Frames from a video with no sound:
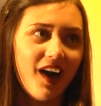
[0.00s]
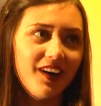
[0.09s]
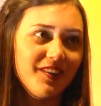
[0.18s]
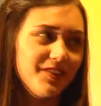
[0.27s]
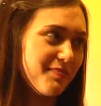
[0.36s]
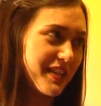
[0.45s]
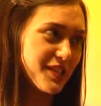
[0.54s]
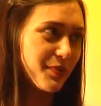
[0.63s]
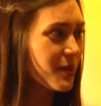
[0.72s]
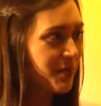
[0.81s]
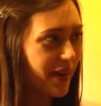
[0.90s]
all my
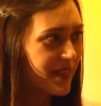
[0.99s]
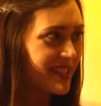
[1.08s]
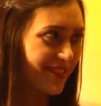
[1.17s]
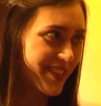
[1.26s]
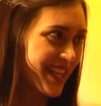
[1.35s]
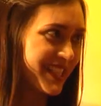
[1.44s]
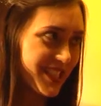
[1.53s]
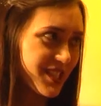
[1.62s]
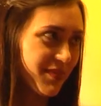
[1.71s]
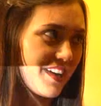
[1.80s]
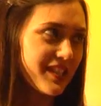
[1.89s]
Twitter posts and everything. It's
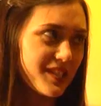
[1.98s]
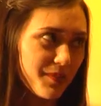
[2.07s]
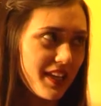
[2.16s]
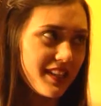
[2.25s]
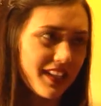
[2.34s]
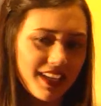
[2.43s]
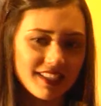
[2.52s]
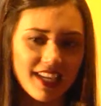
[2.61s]
just very sweet that they